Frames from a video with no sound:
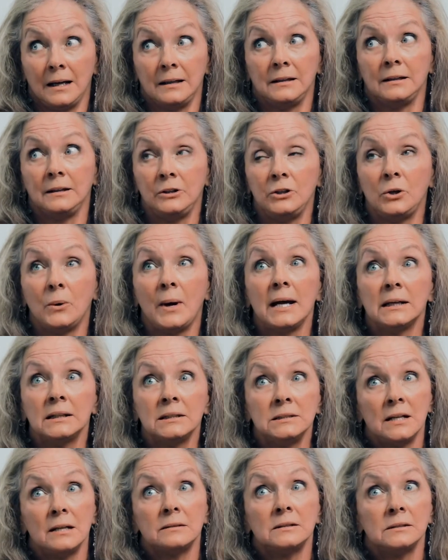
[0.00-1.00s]
You know, I
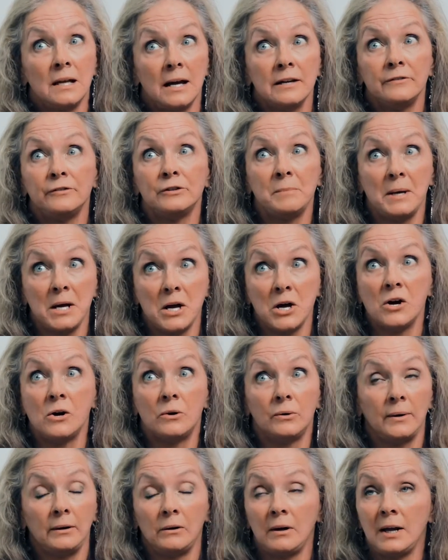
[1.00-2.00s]
conduct life on my
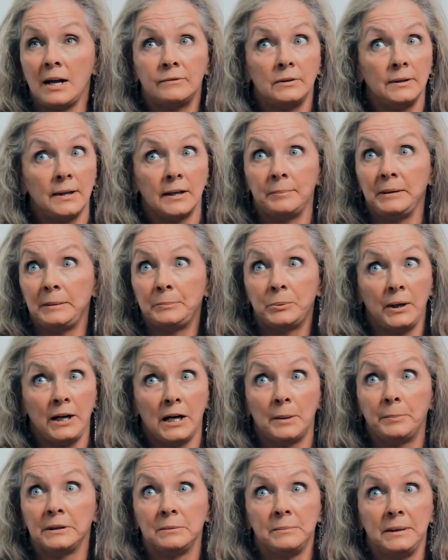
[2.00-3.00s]
own. I don't have a lot of people
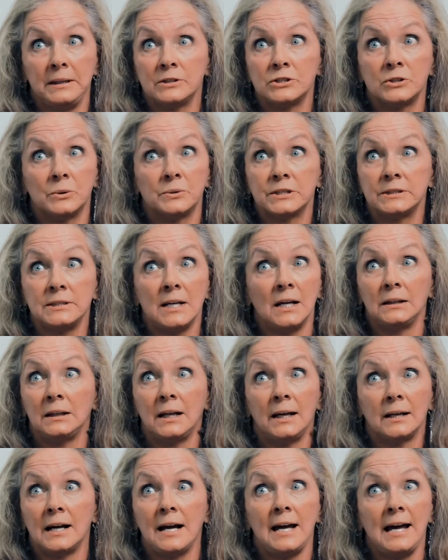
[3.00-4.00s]
helping me, so it's not
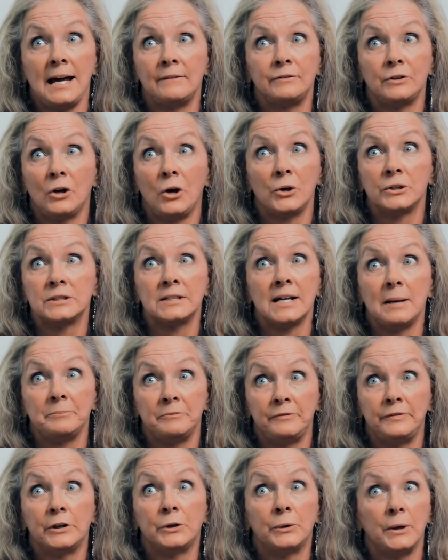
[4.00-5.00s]
like I have a hard time
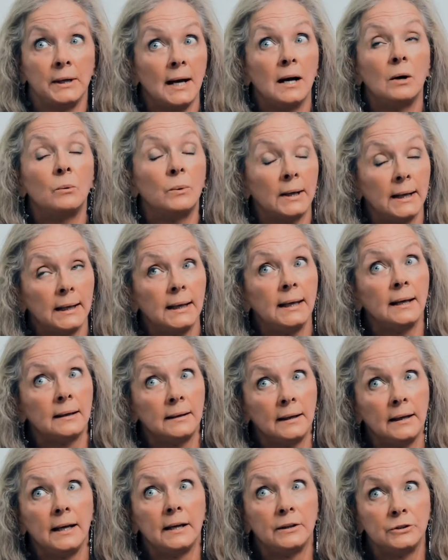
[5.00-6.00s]
figuring out what I can
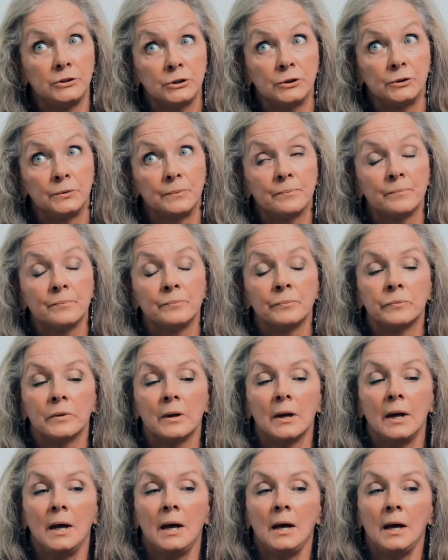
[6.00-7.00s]
and can't do.
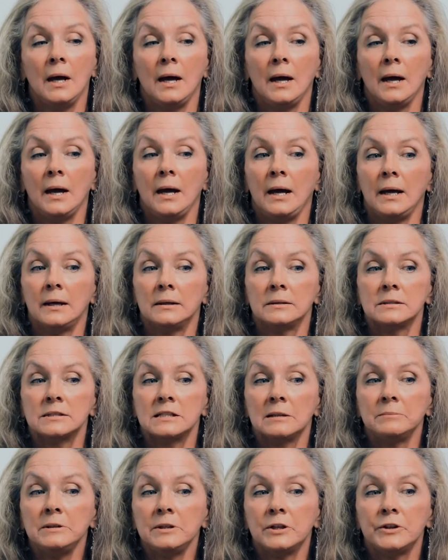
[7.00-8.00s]
And
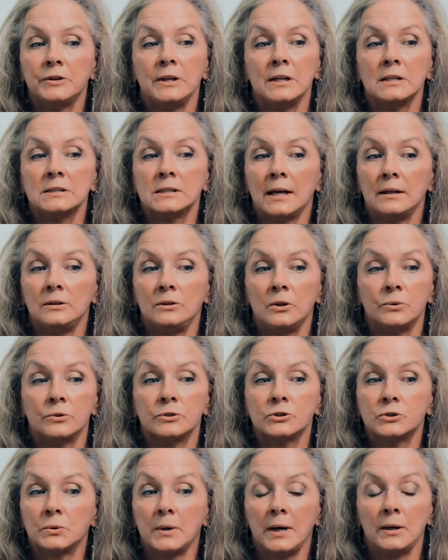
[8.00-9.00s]
some of the things I
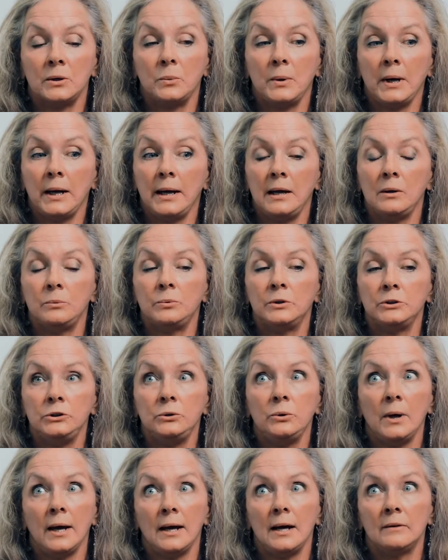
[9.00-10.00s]
noticed right away, when
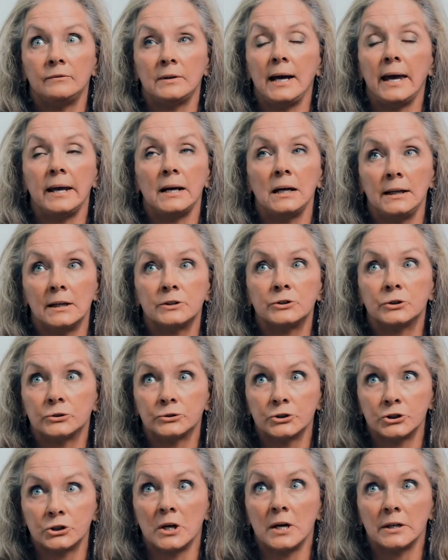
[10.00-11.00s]
you have, I had
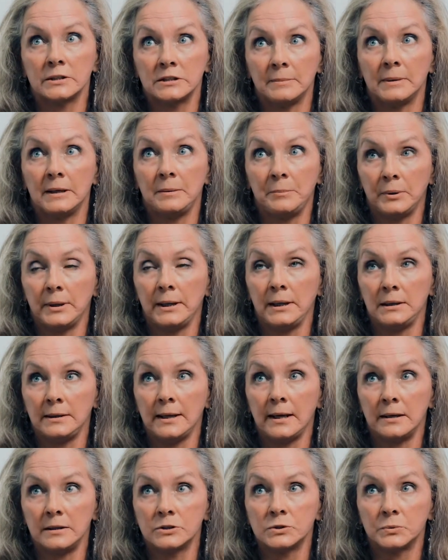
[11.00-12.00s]
electrical shock to my brain.
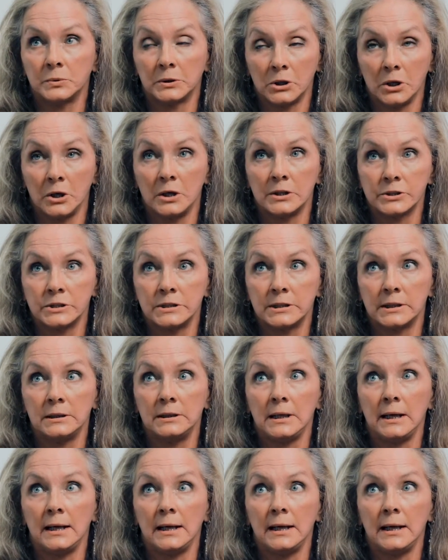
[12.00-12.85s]
That is what caused it.